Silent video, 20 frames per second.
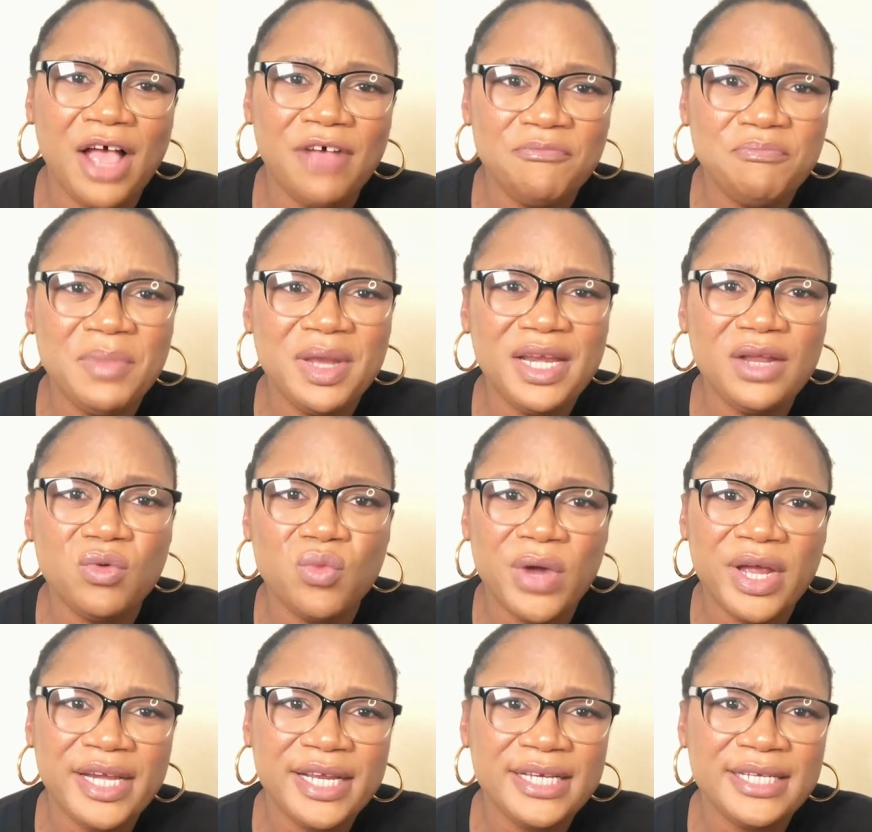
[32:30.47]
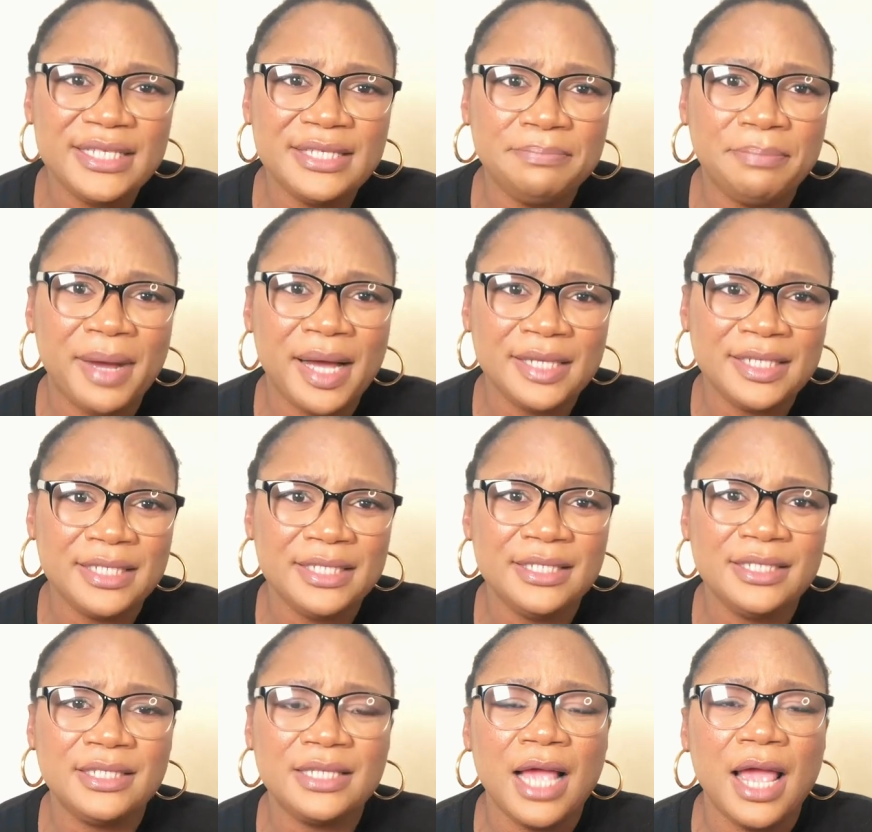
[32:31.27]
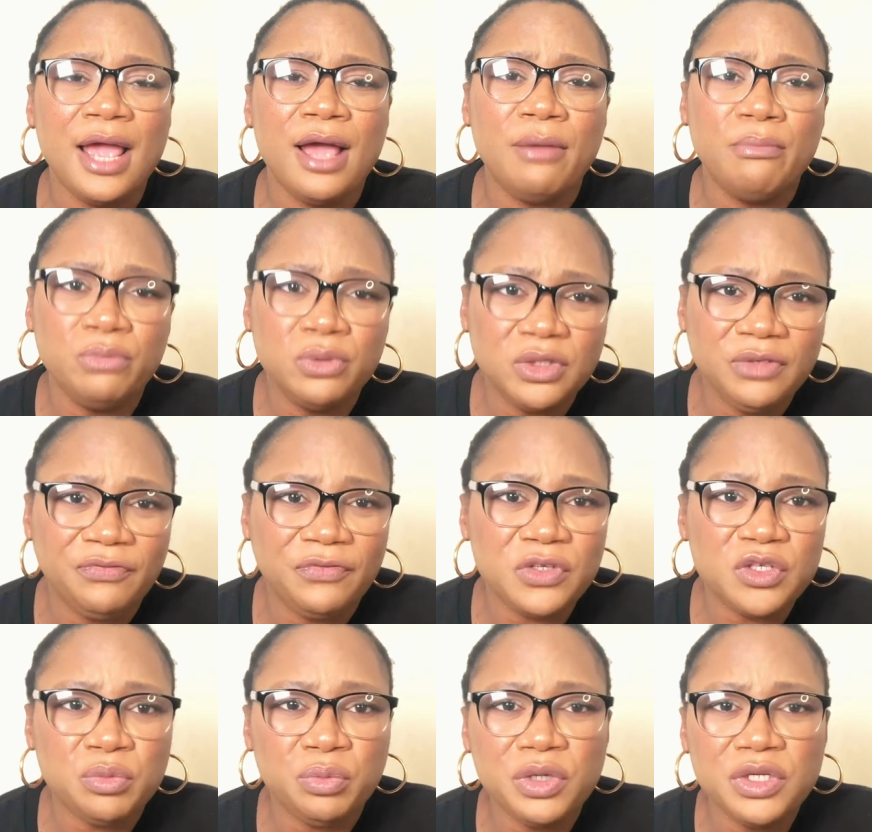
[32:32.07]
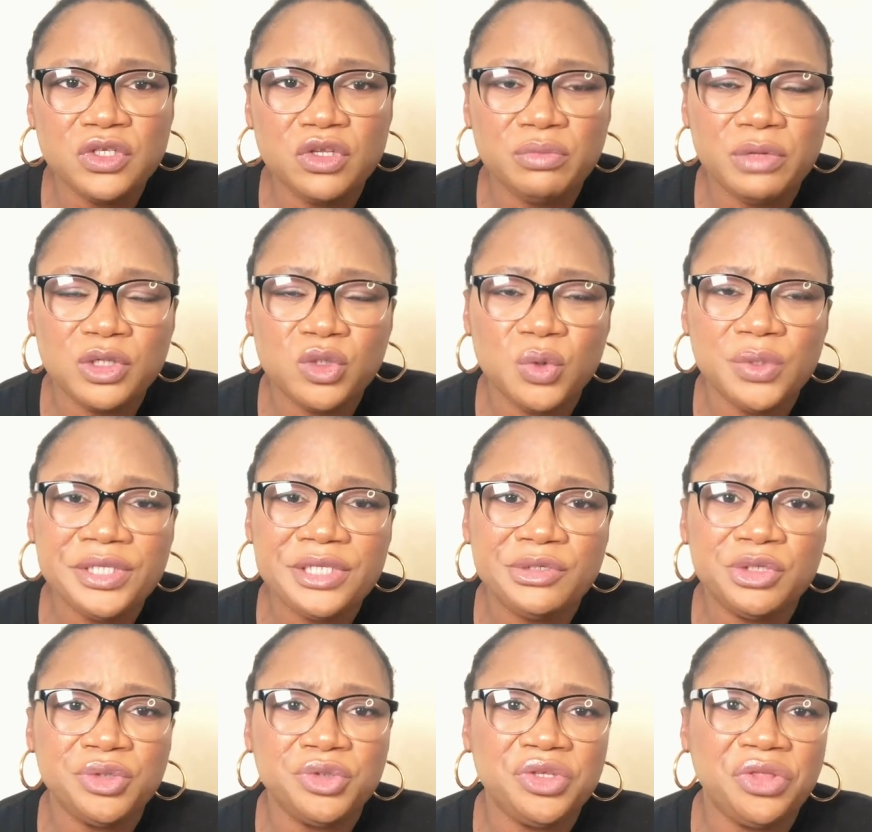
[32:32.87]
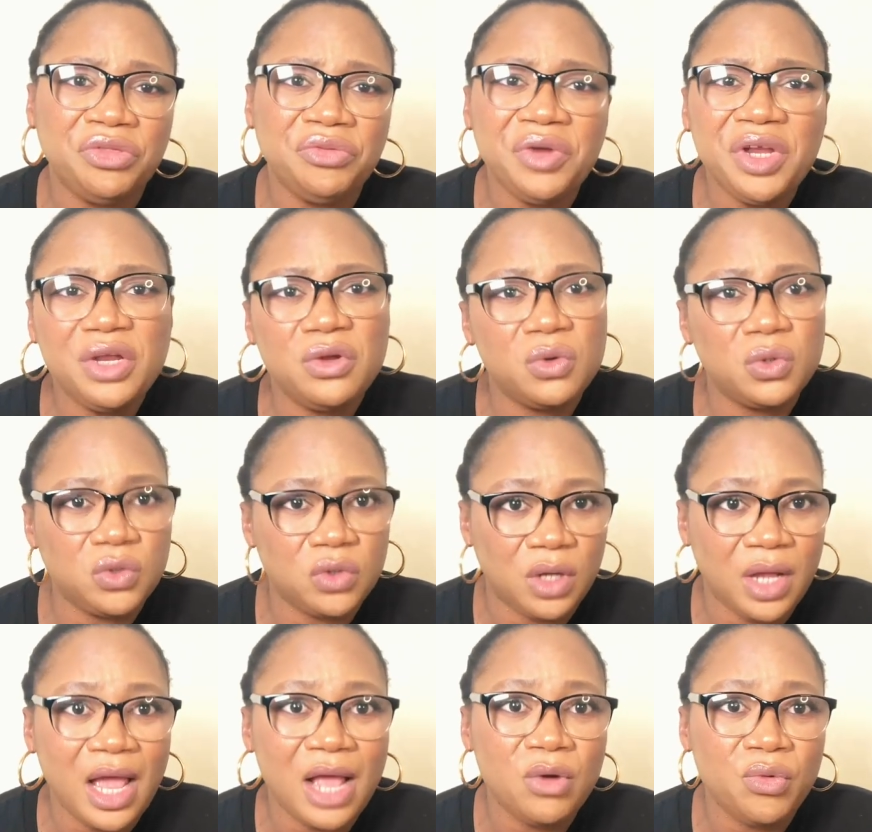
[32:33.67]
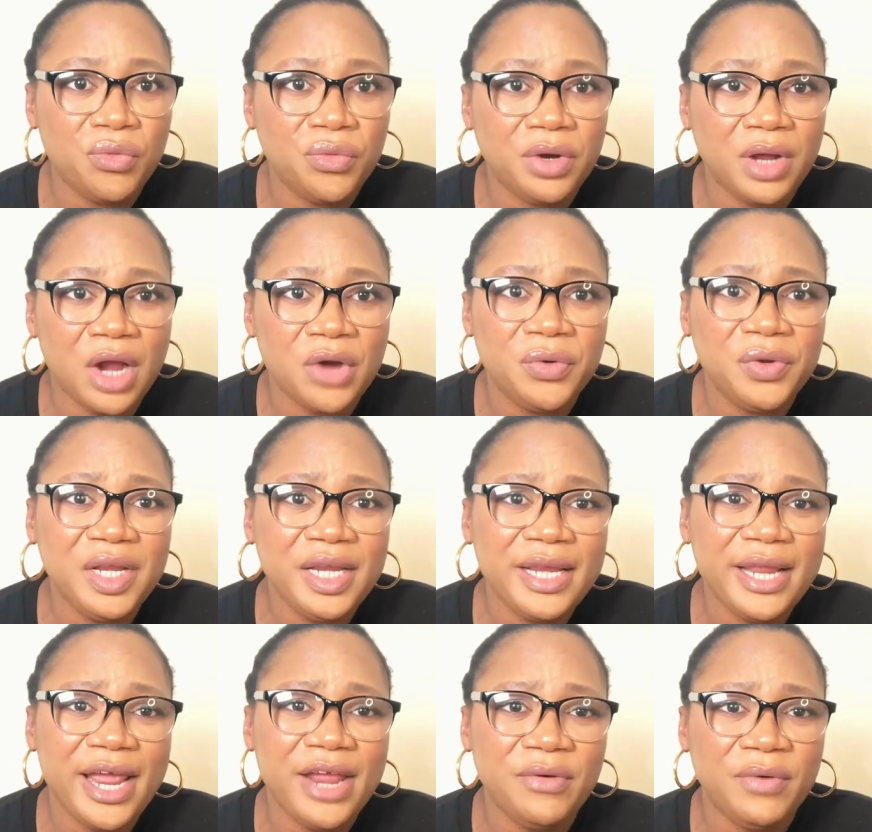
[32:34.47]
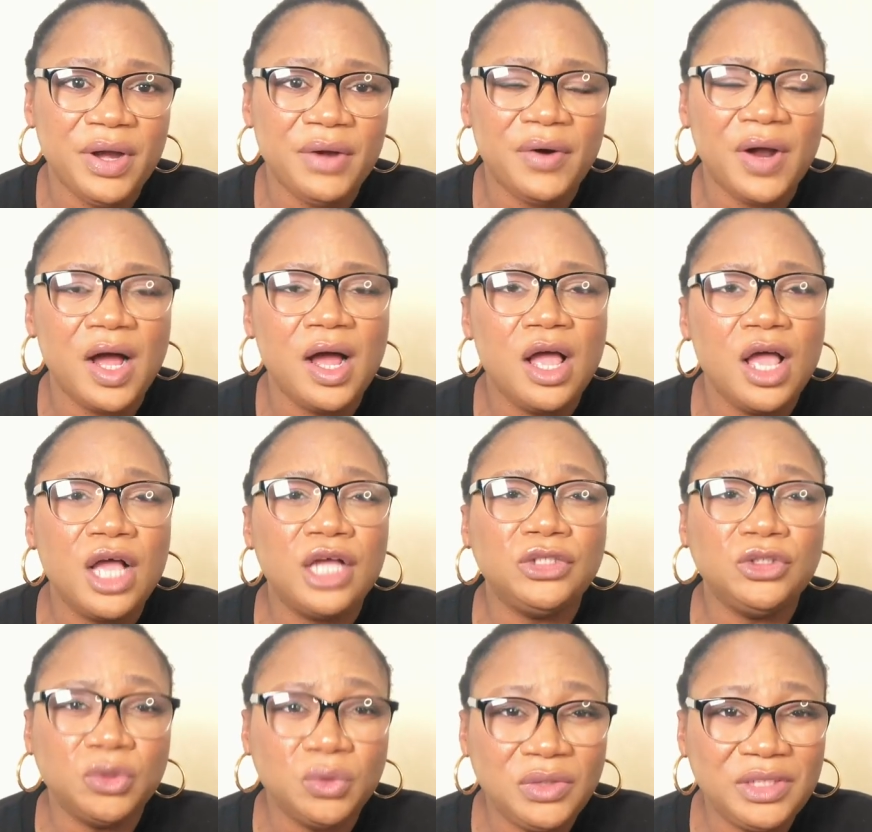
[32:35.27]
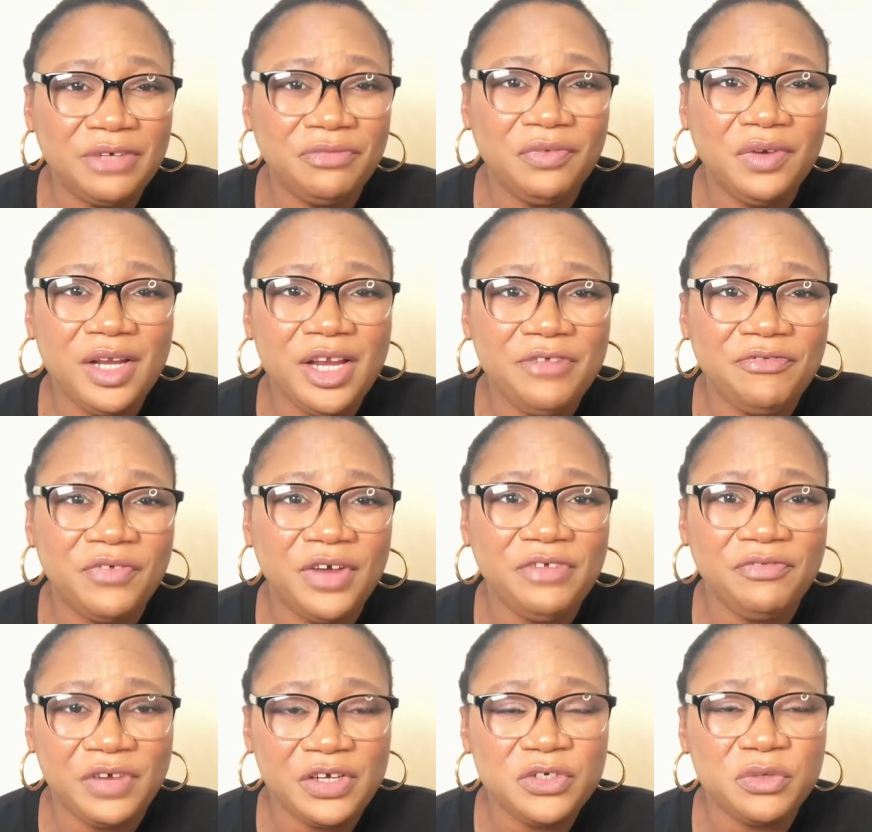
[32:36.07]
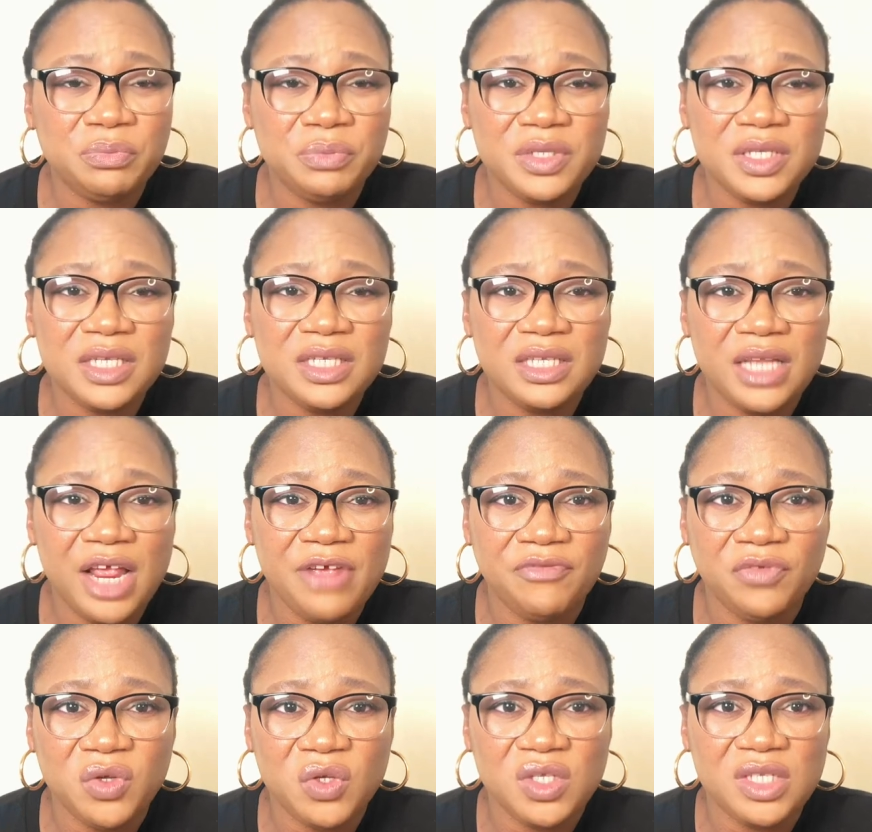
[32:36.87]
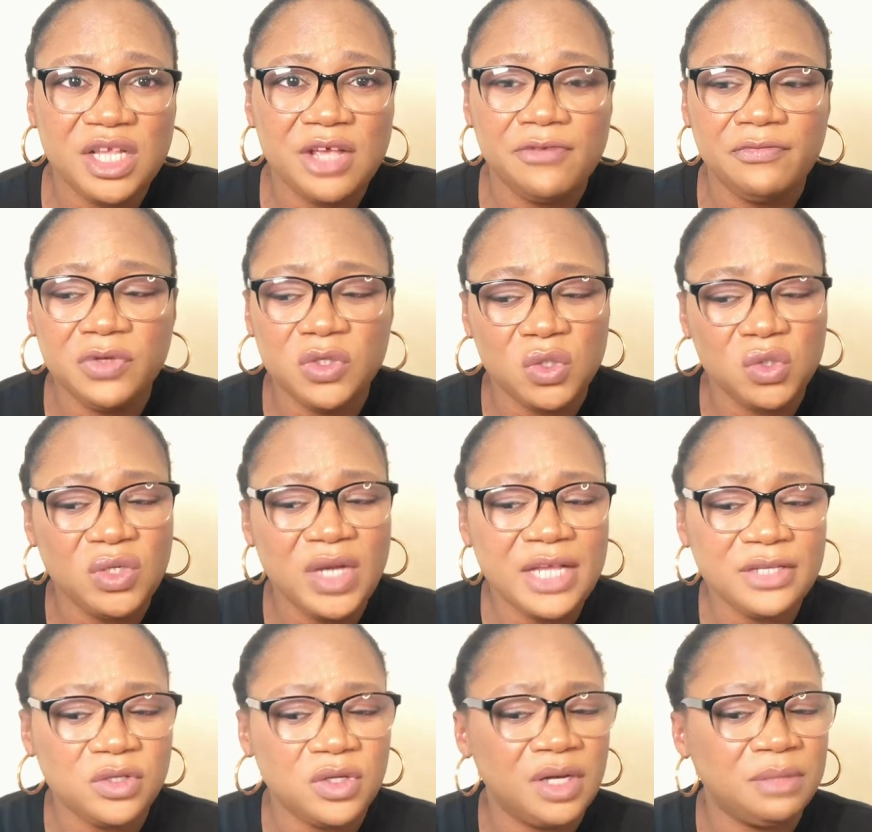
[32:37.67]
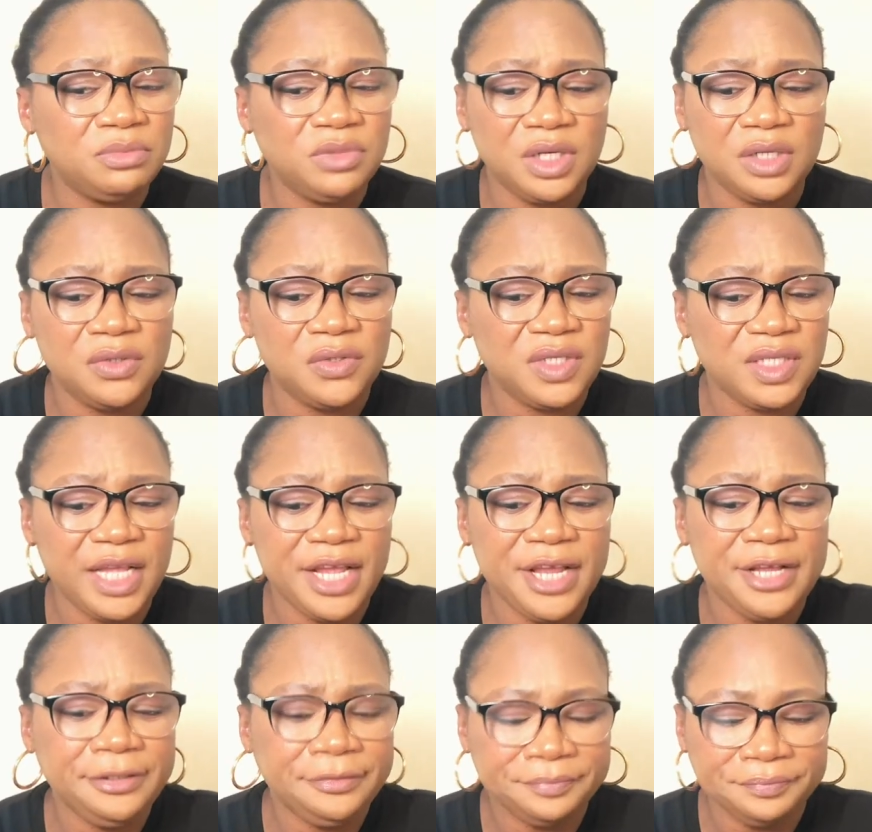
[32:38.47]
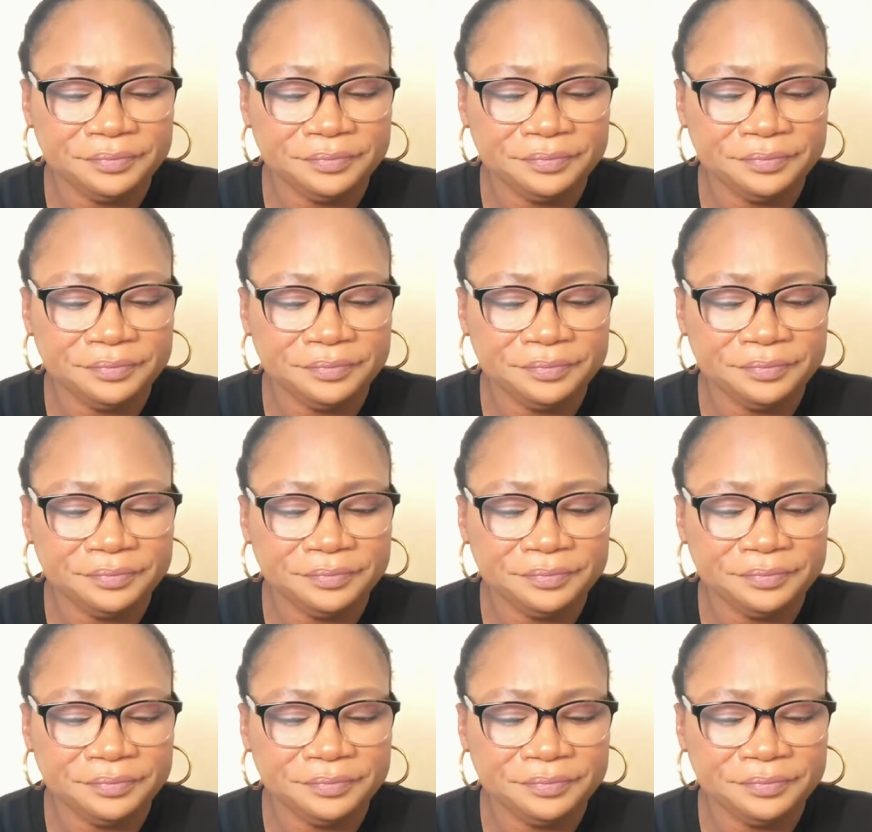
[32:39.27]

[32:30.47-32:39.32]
many wedding parties booked for Spring Summer 2023, go to Carolina Herrera. You'll definitely find fashion pieces there for yourself. So that's what I'm trying to say.